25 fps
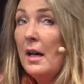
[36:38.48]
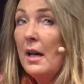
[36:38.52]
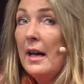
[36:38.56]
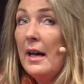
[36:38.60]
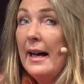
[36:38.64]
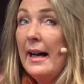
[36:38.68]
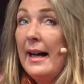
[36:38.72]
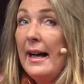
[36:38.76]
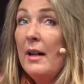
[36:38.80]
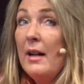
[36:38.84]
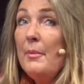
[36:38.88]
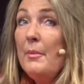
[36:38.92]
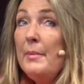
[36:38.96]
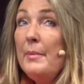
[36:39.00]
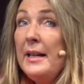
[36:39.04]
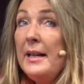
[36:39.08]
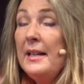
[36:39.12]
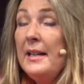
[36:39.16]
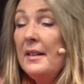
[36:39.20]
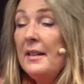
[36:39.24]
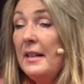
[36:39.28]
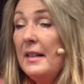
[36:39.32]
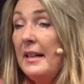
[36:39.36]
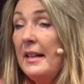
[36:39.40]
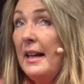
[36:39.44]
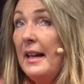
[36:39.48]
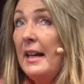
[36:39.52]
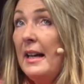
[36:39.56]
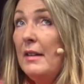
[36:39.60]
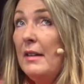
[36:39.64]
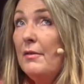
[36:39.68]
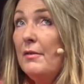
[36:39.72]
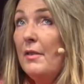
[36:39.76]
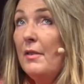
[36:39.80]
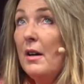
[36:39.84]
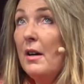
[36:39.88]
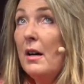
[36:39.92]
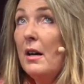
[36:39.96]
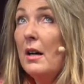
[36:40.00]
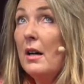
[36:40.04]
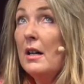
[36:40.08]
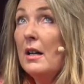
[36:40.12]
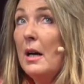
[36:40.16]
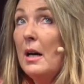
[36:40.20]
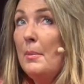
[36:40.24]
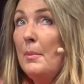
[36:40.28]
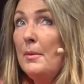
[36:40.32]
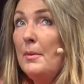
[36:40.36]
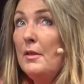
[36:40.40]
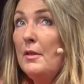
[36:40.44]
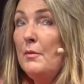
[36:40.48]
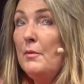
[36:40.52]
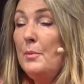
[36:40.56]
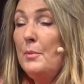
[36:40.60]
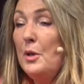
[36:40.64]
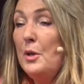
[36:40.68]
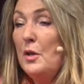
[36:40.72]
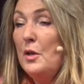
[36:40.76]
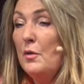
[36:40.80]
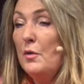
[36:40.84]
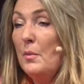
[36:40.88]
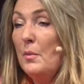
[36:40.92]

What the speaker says: Almina gave a couple of beautiful